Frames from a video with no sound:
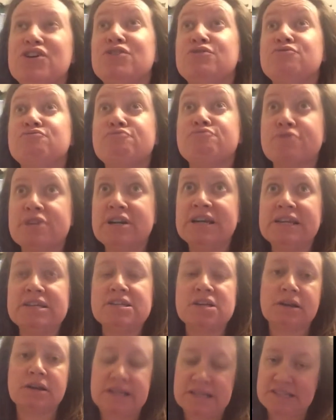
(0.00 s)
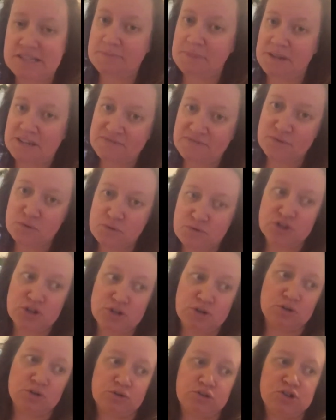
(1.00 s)
you really don't need to spend a
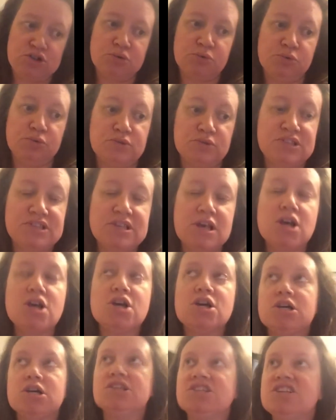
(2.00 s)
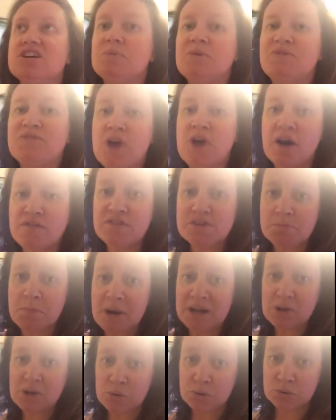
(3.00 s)
fortune on tools. So we've covered
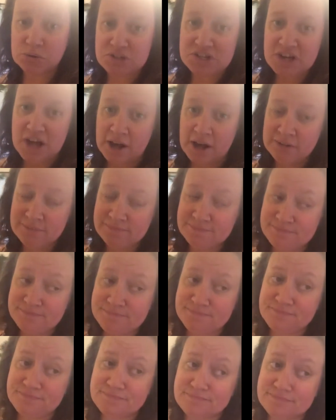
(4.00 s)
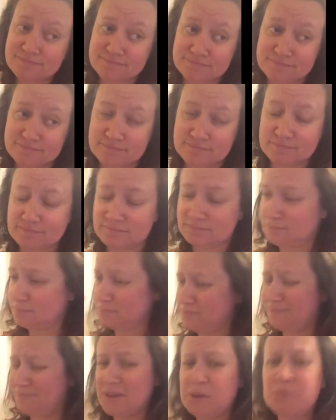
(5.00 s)
my altar,
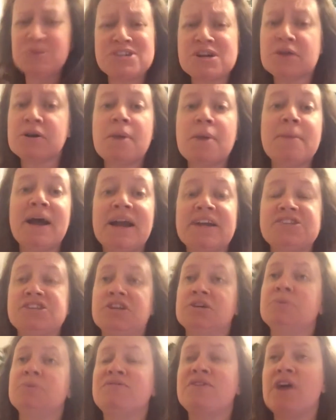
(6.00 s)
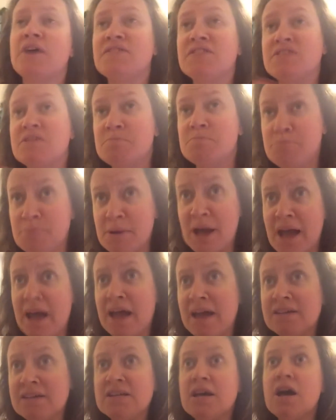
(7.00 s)
which I'll come back to. We've covered the
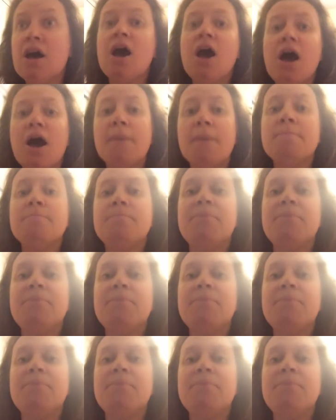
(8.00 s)
bed and